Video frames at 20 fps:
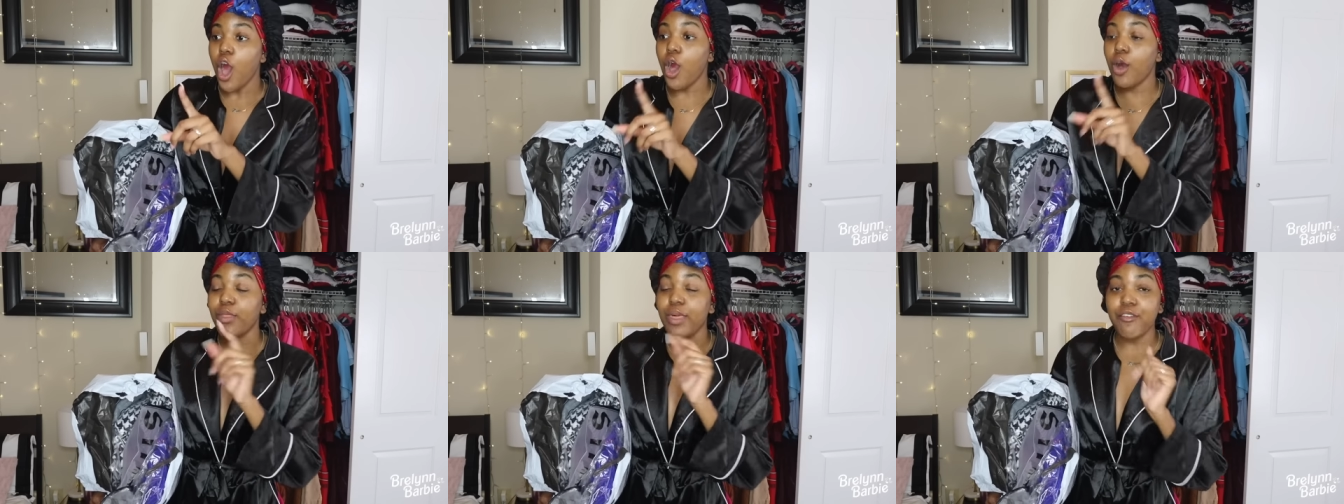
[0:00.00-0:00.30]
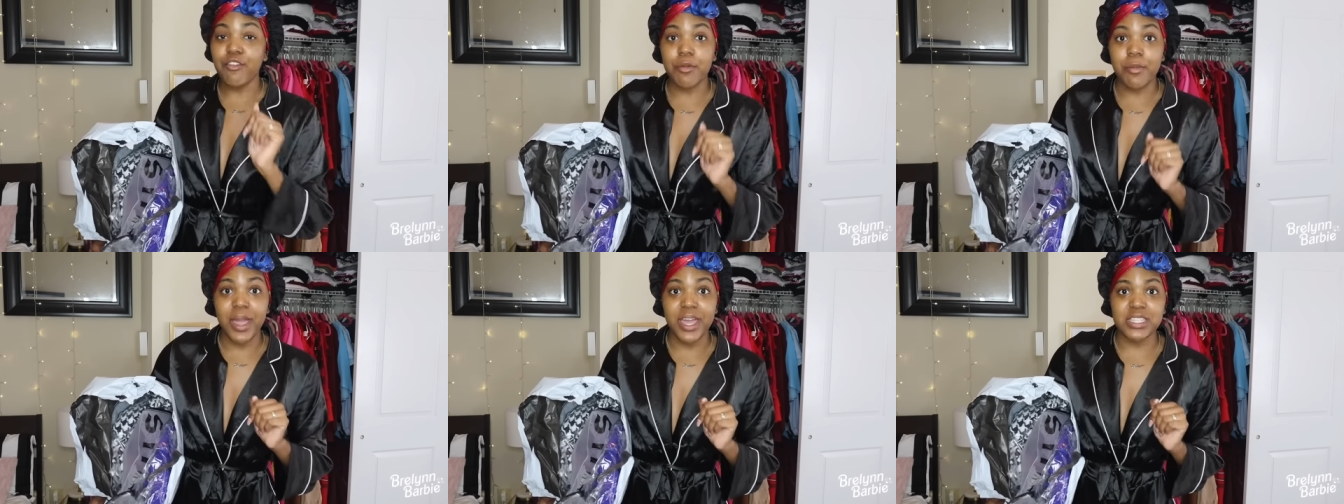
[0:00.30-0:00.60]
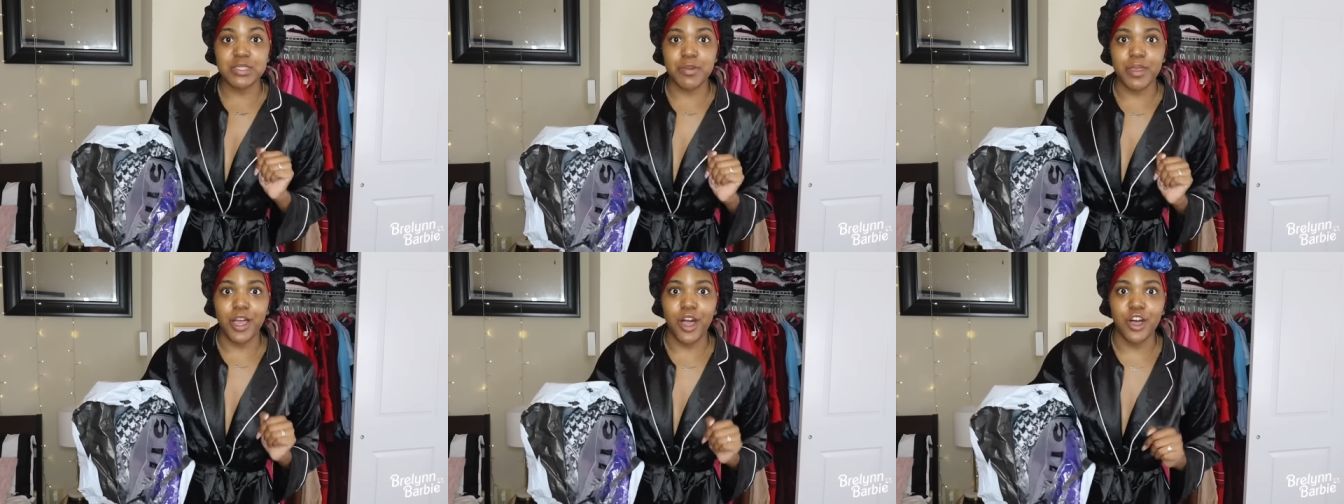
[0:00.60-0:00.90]
Oh, that
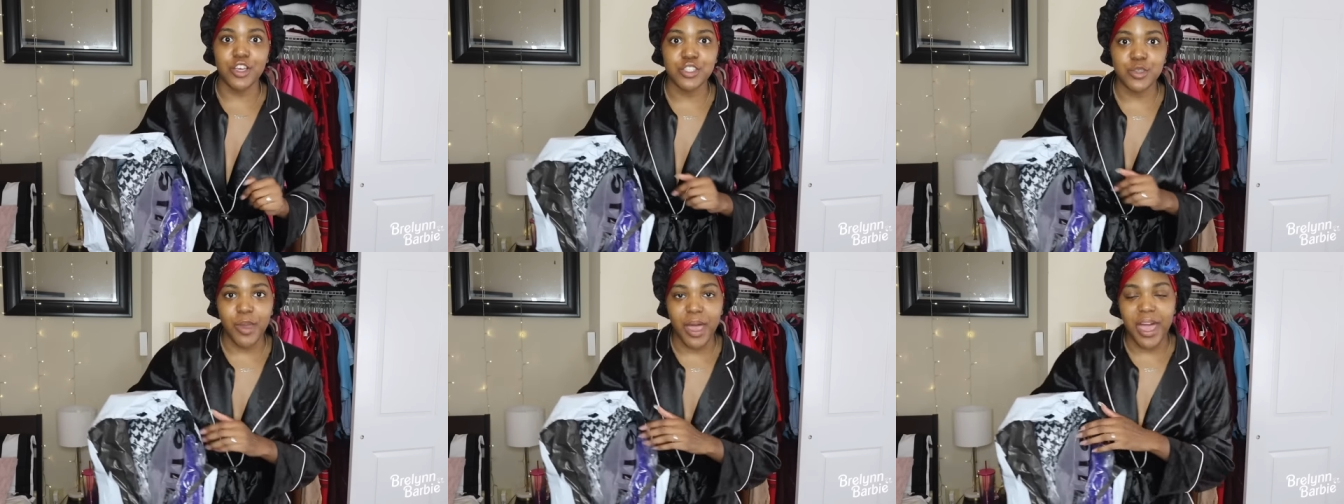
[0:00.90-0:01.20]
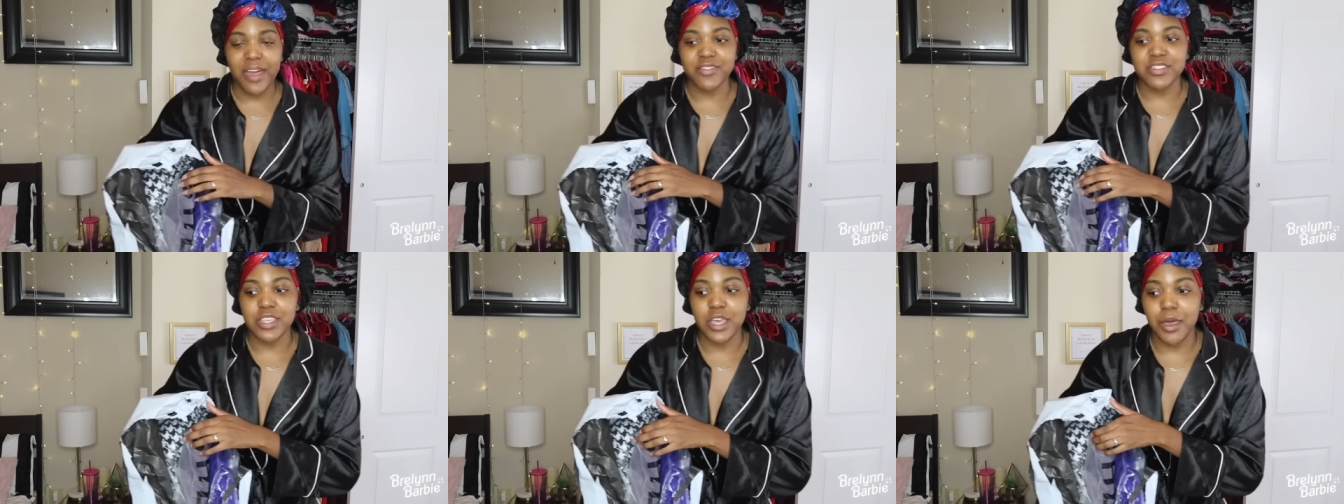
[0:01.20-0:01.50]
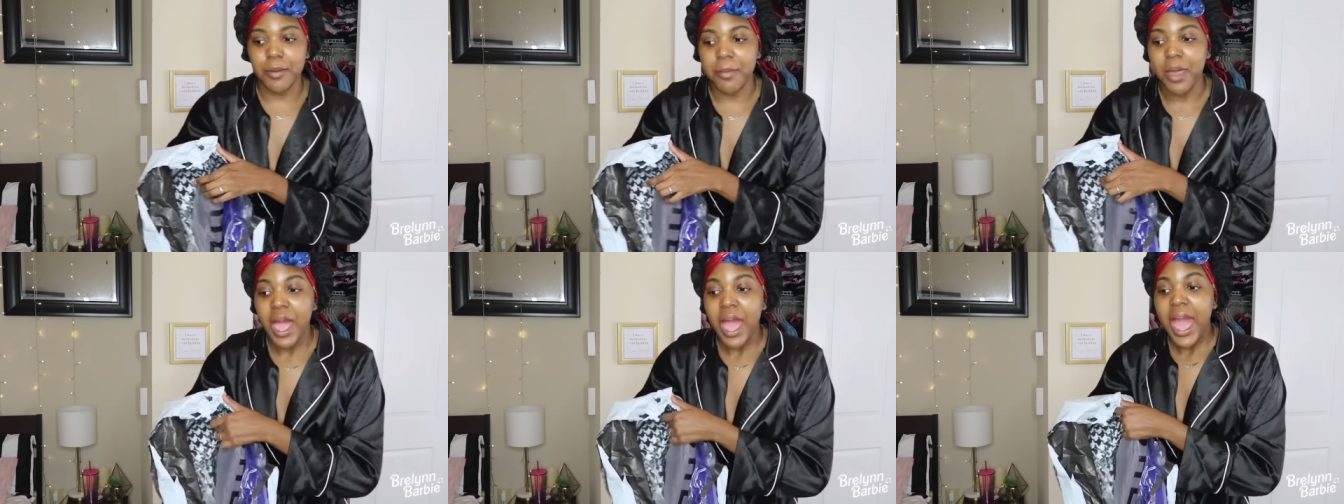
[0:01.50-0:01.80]
reminds me, I also have
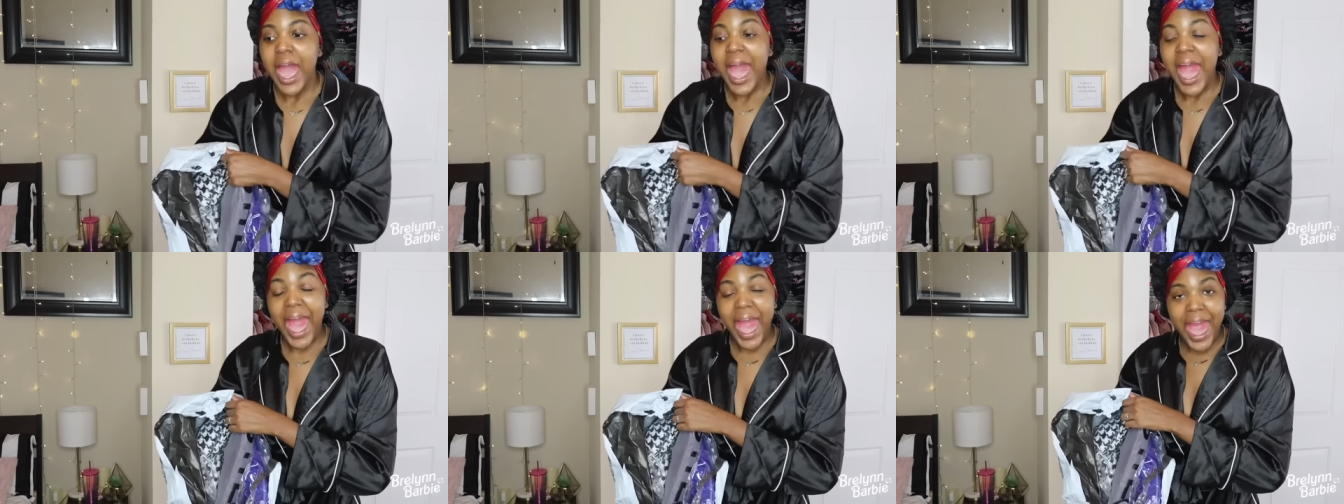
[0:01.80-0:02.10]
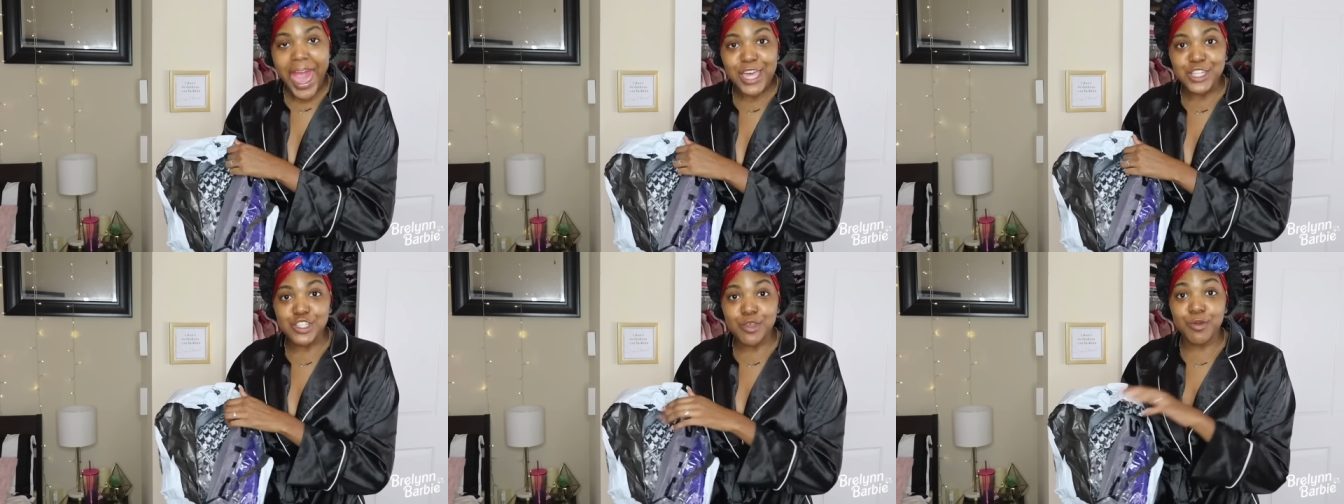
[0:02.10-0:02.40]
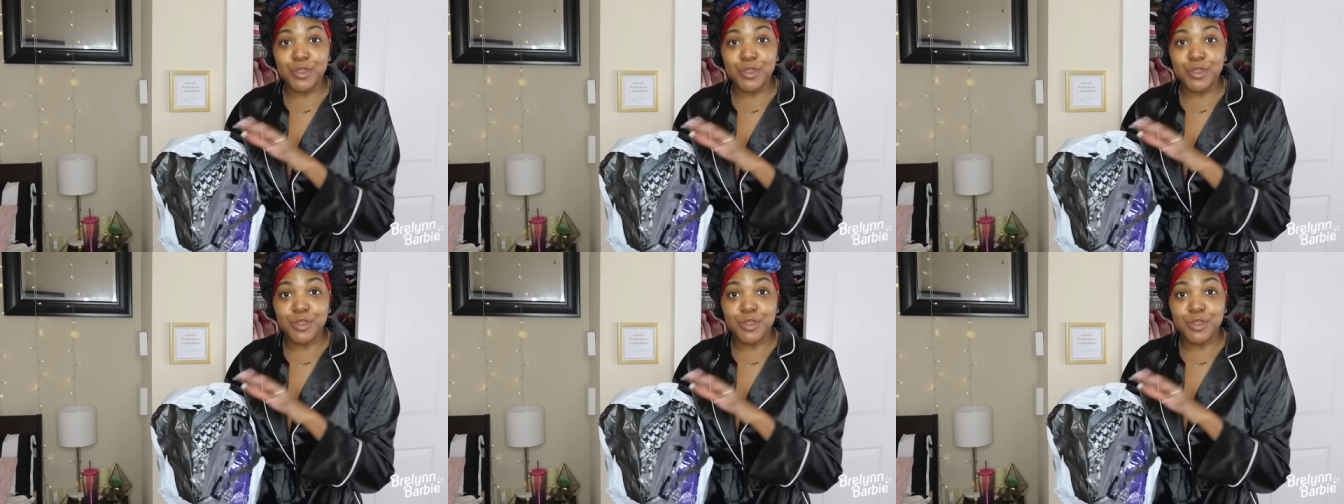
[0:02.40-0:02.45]
some hats.